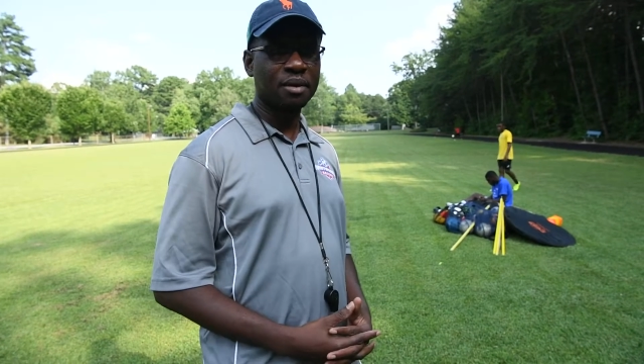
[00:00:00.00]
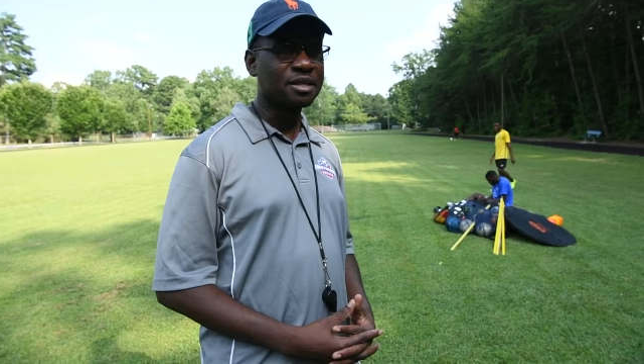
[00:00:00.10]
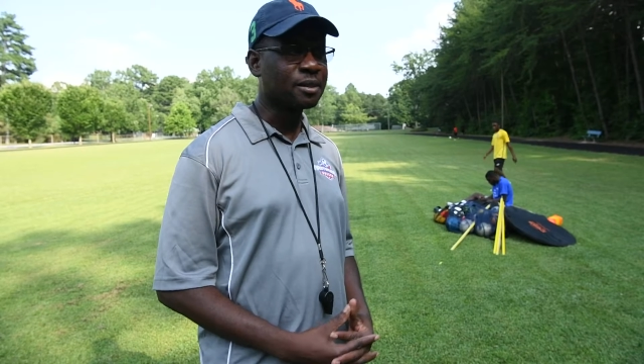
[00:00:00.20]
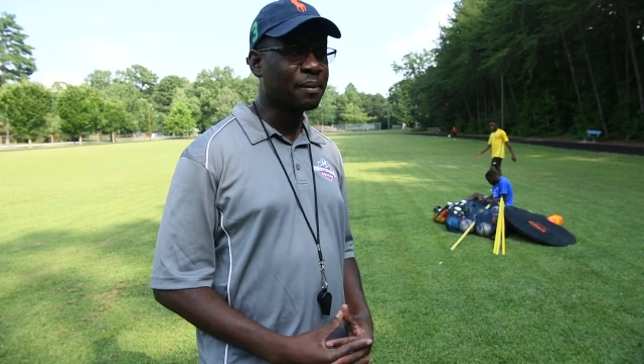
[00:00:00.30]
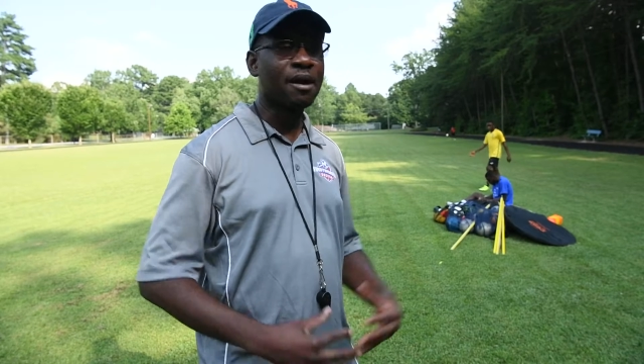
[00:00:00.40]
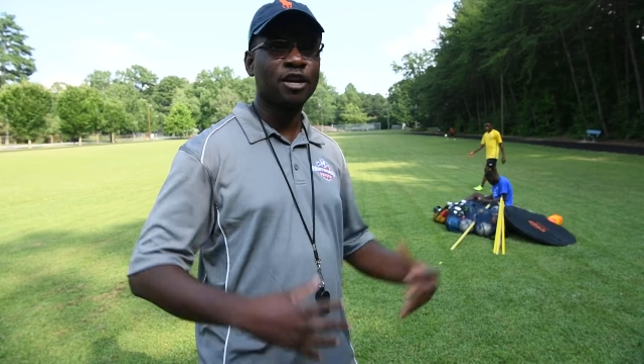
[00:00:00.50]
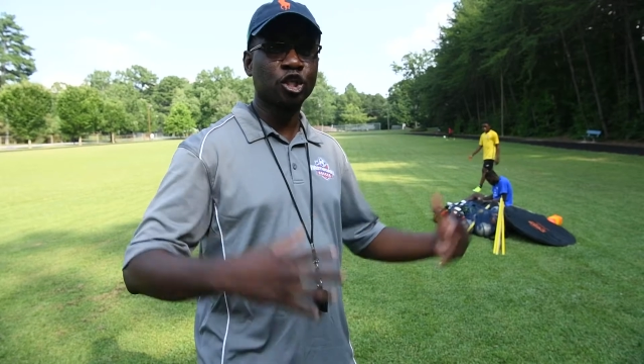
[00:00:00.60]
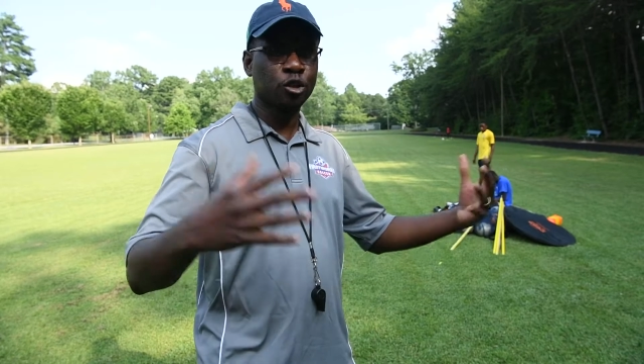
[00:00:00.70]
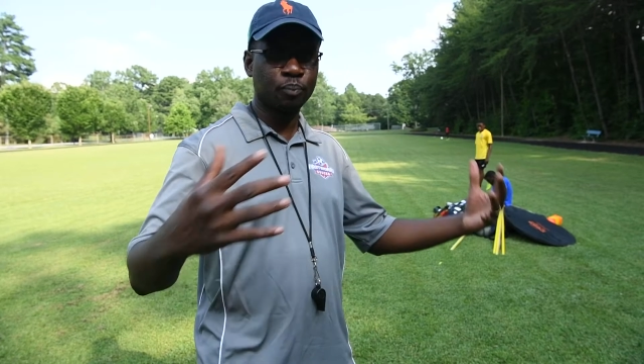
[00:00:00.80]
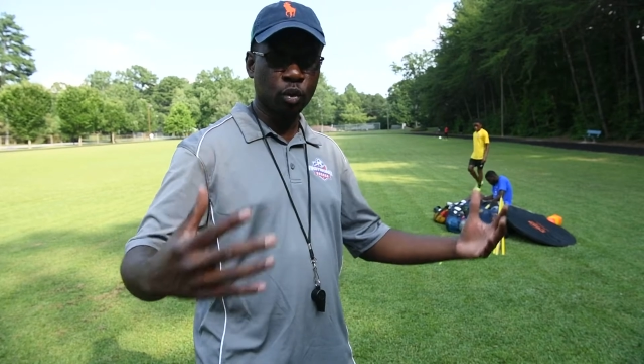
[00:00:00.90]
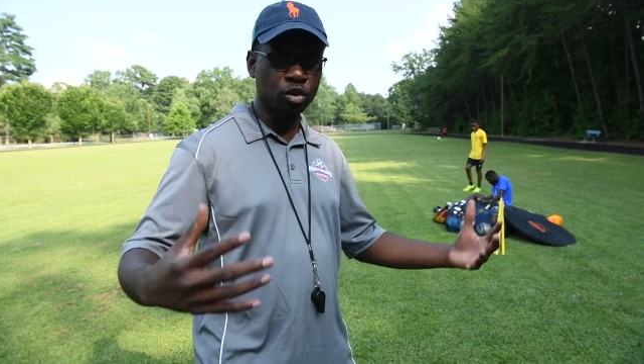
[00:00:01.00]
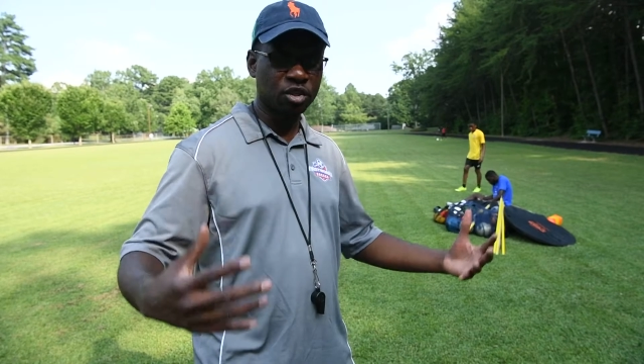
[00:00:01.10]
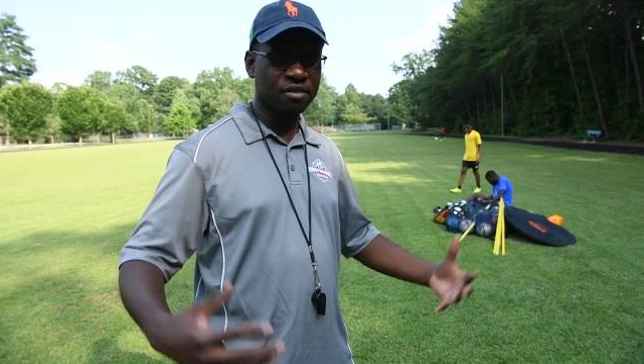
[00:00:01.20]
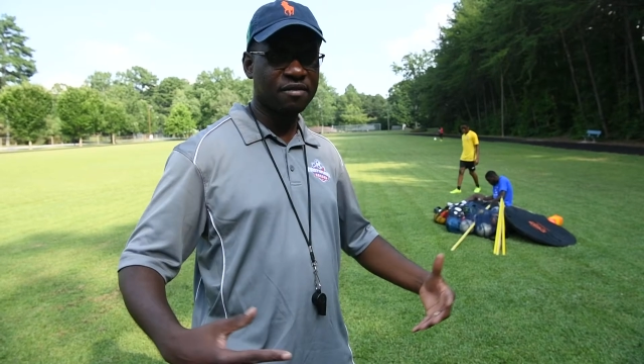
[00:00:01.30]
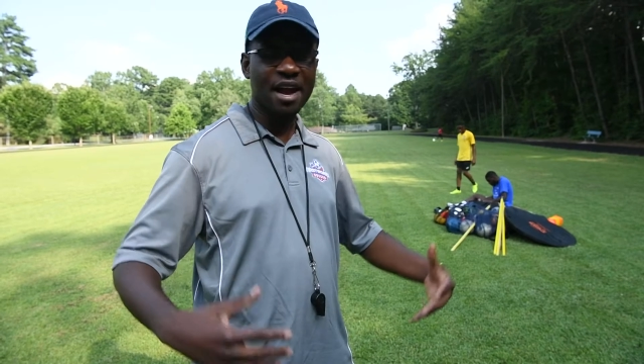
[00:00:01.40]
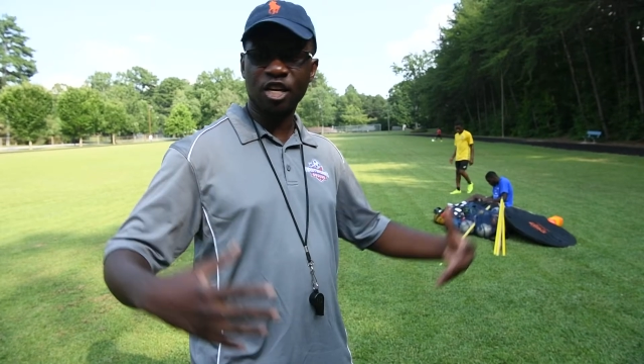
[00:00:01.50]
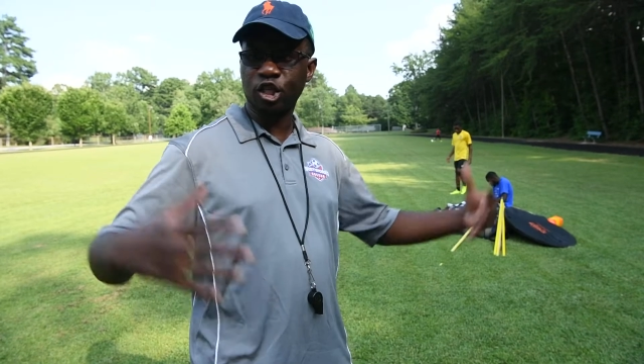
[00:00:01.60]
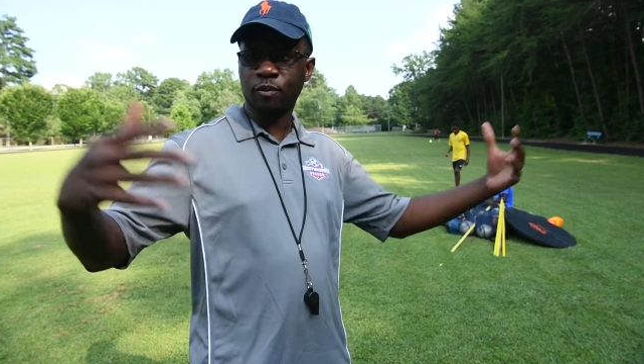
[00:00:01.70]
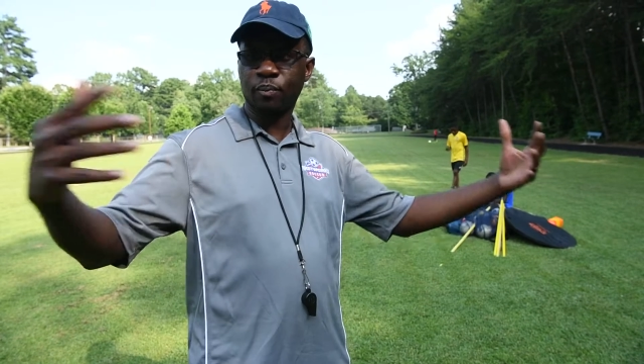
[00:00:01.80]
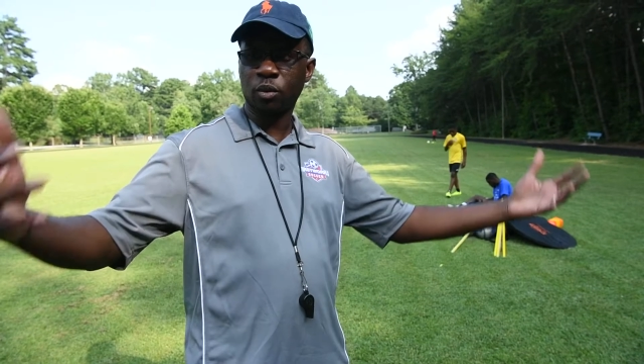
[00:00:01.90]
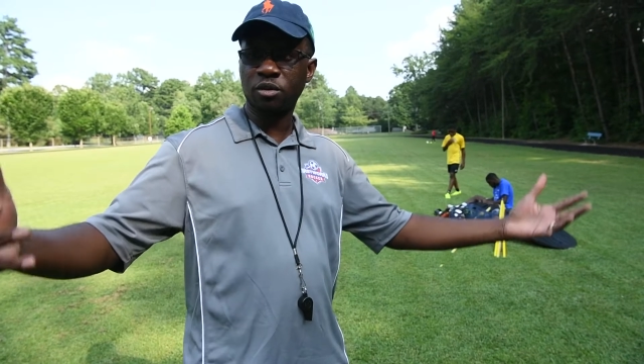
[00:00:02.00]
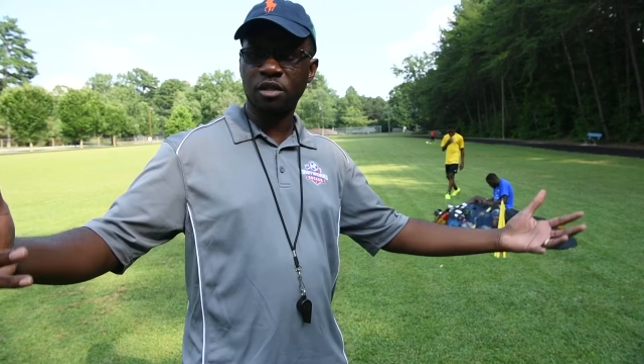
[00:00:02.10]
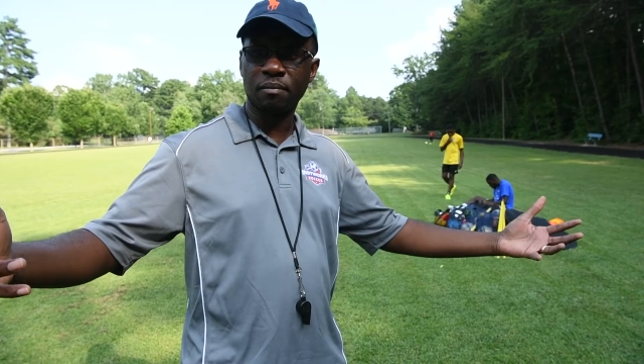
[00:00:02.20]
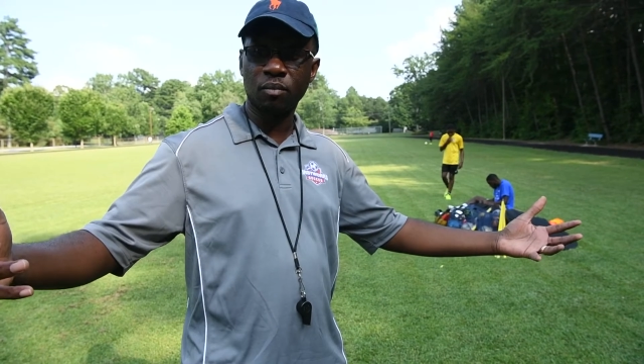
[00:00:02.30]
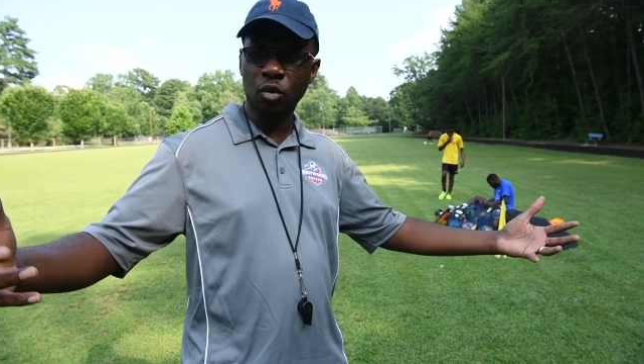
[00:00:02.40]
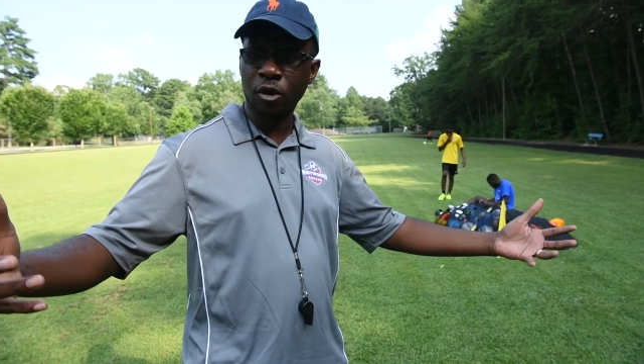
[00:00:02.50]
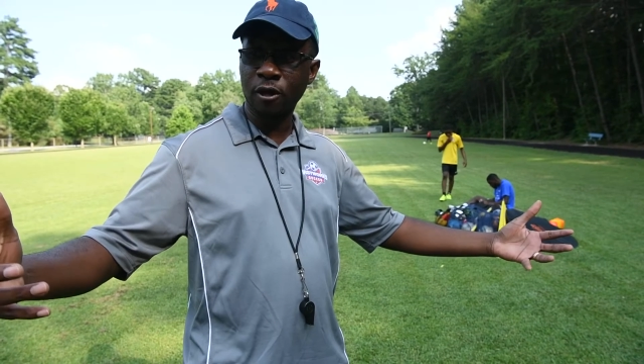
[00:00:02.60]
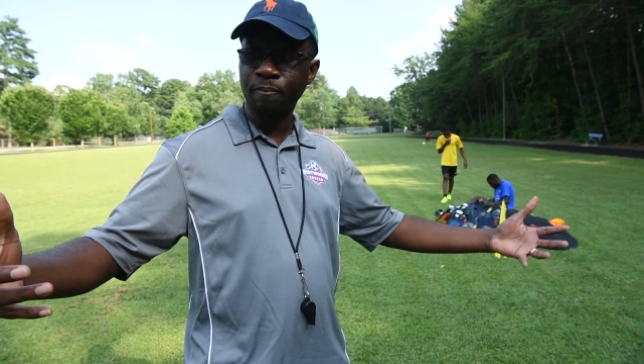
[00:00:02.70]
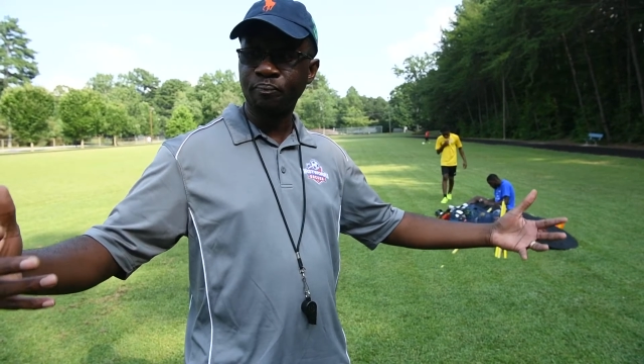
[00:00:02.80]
It's about exposure. If I expose them more,